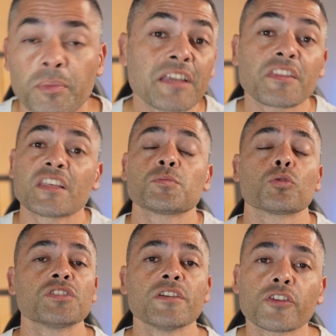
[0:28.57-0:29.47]
make things
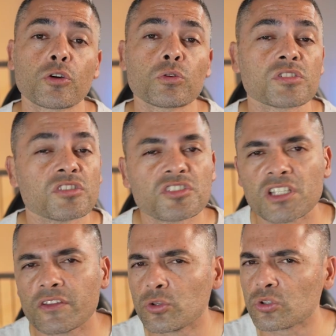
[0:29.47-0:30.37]
more difficult and
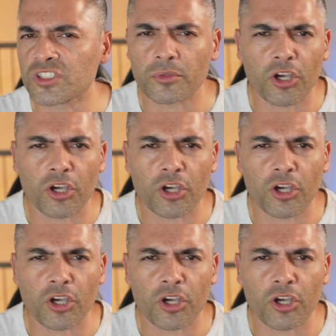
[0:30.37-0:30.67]
see if you're some